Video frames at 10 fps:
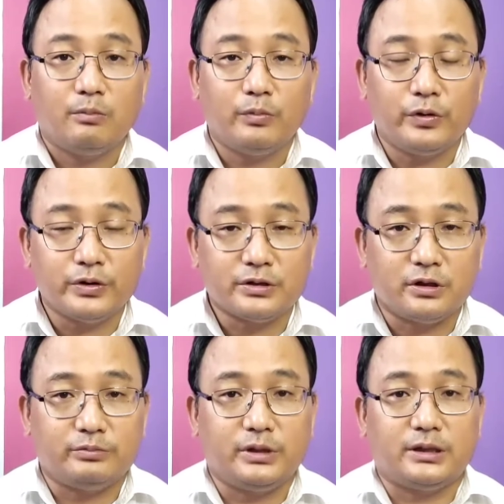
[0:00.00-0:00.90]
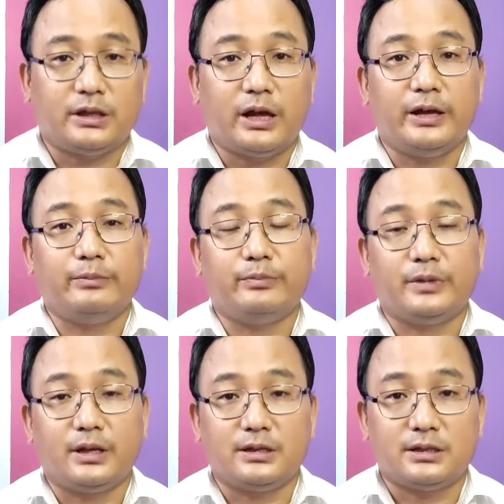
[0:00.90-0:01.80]
Most of the
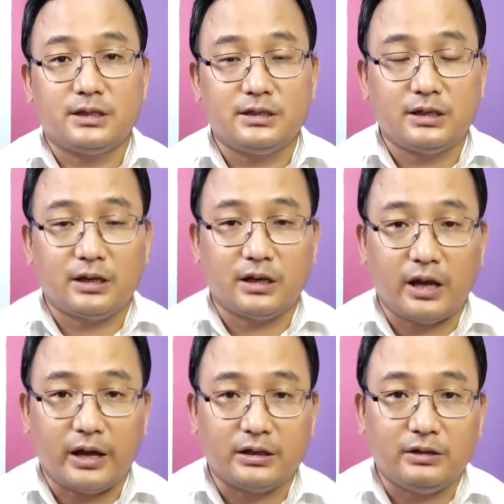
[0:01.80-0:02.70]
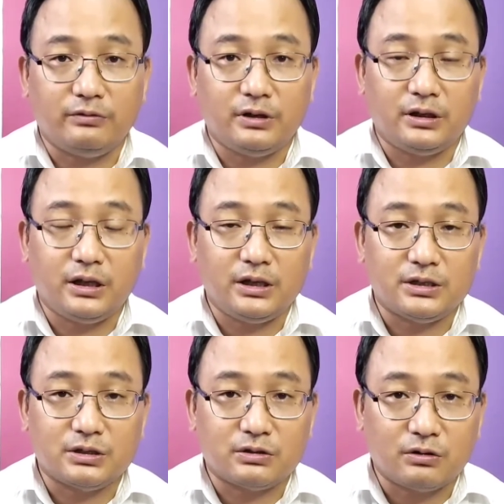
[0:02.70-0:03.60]
time the seizuring activity
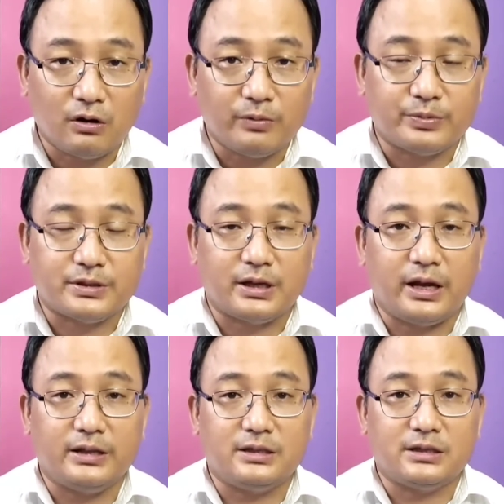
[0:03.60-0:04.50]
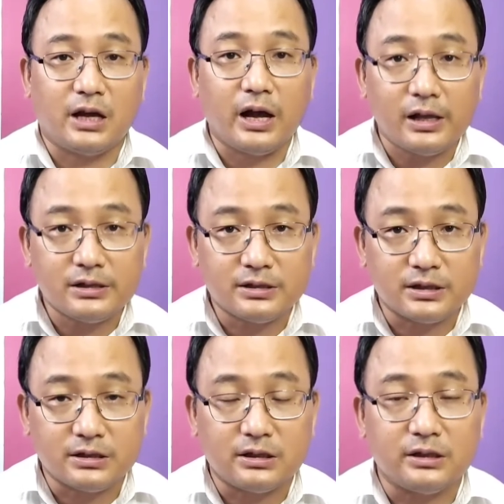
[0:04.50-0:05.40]
stops and child
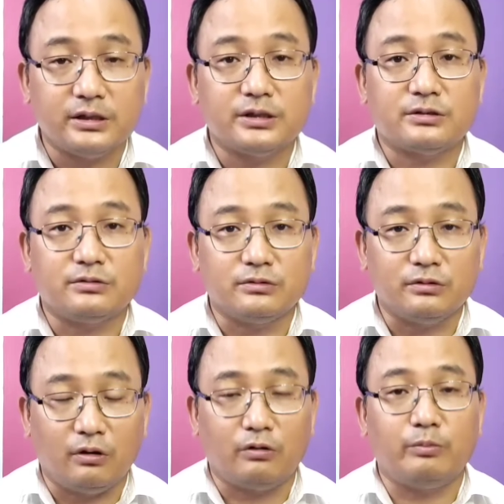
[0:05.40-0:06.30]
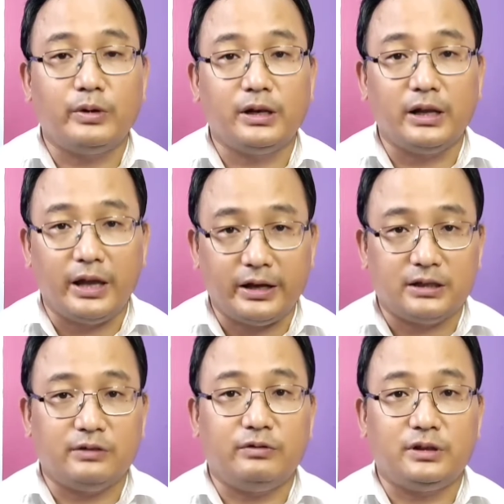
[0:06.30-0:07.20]
returns to normal
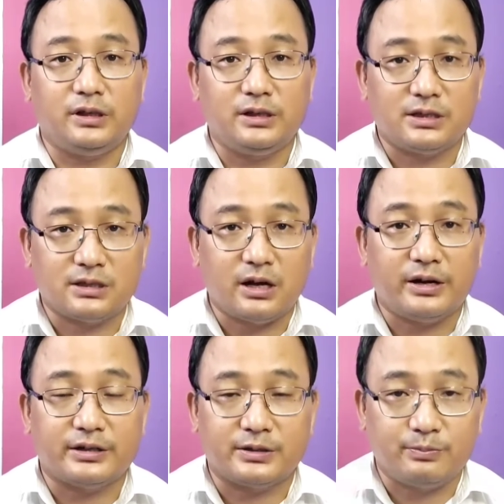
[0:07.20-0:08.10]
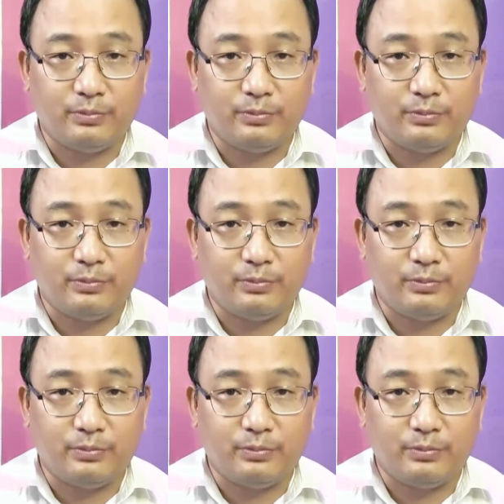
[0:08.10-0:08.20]
activity, starts